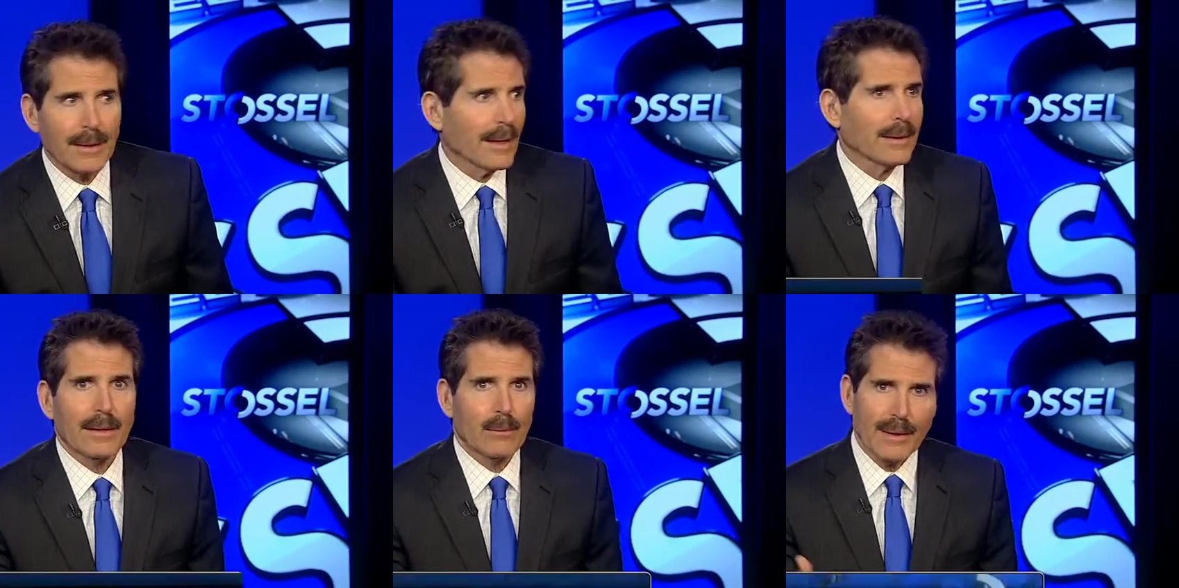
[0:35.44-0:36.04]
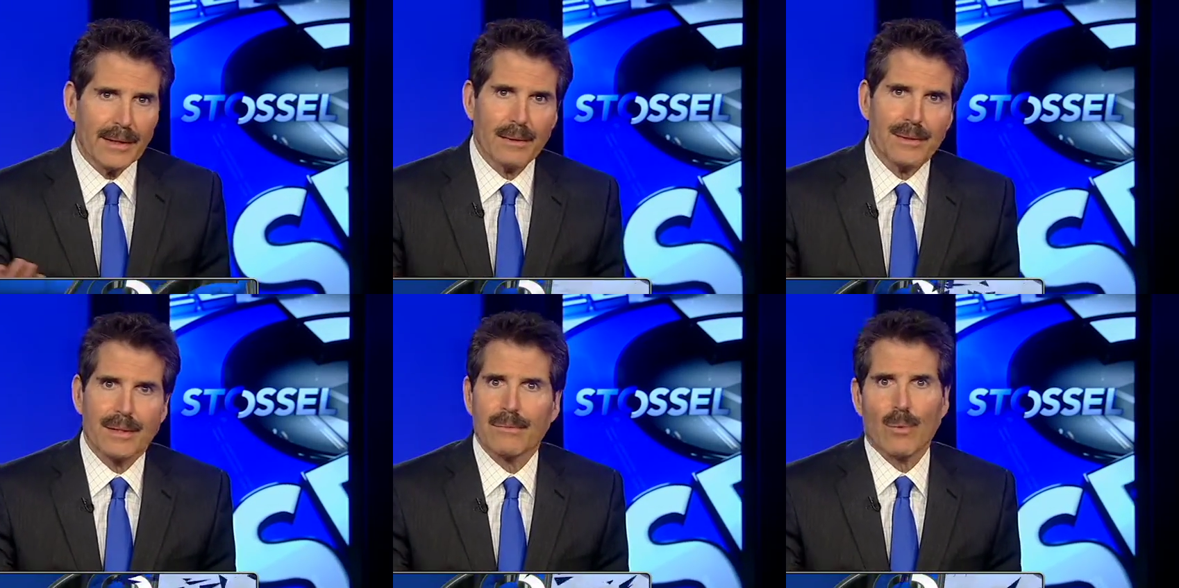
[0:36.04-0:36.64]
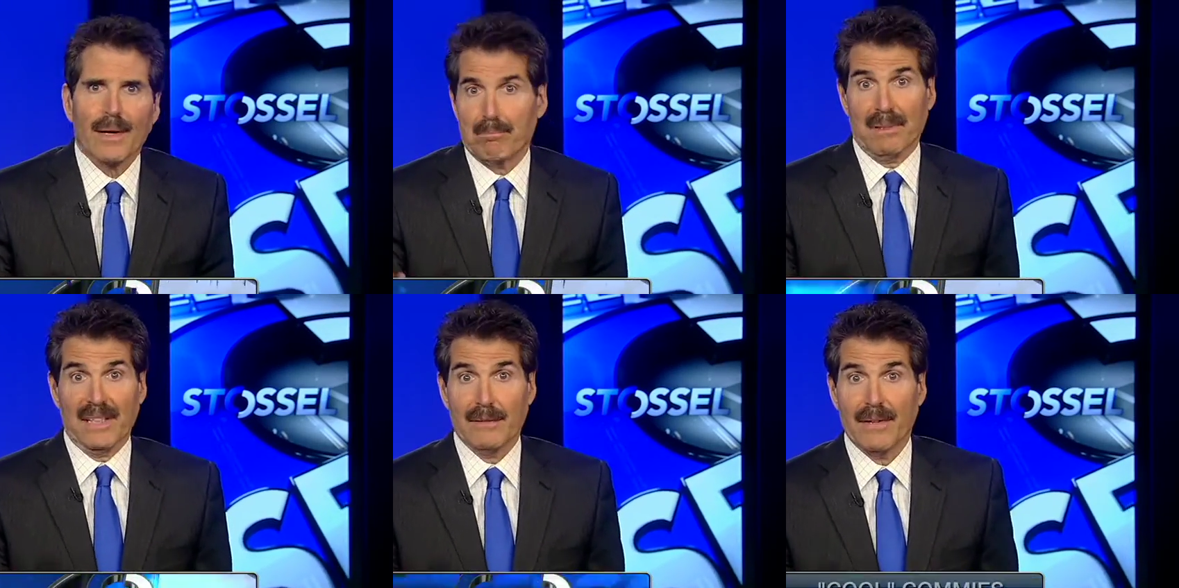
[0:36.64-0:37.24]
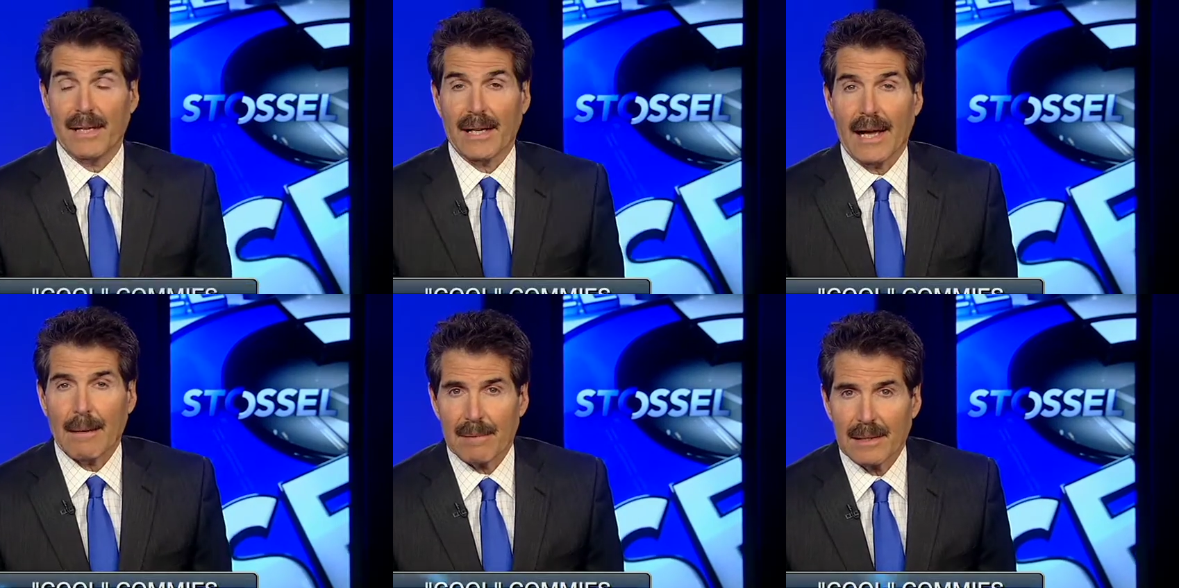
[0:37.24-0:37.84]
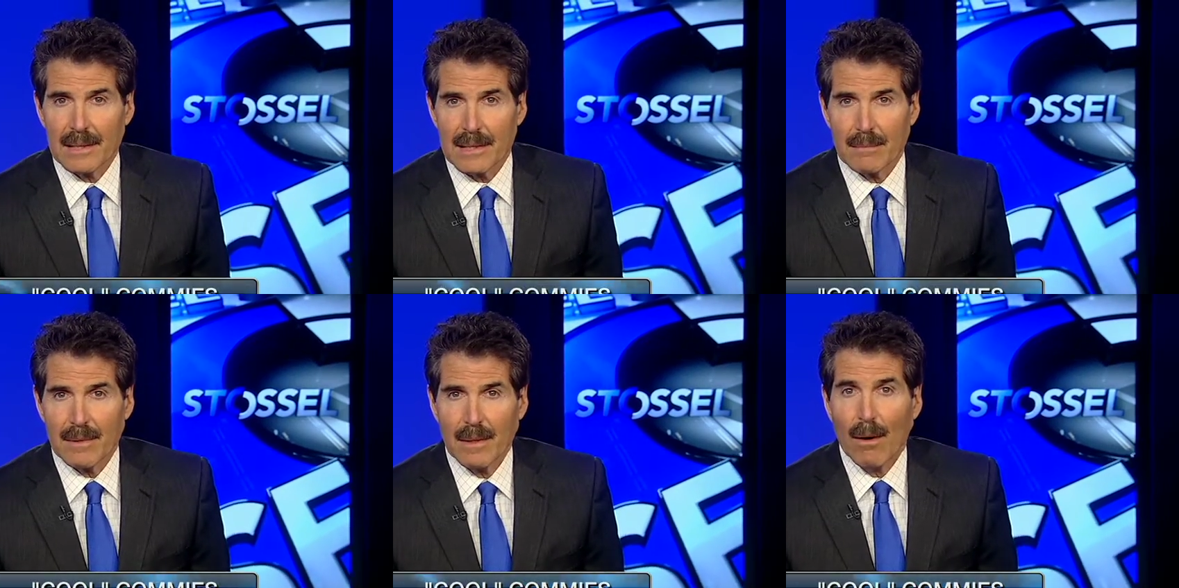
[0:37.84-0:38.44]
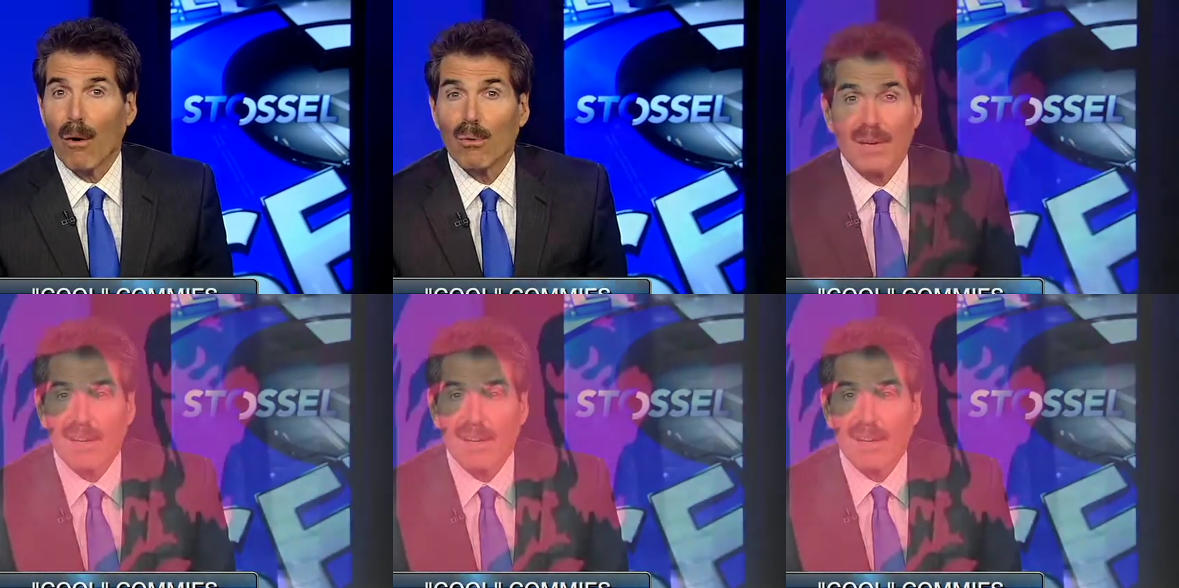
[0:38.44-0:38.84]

And anyway, guilty of what? Believing in capitalism? Owning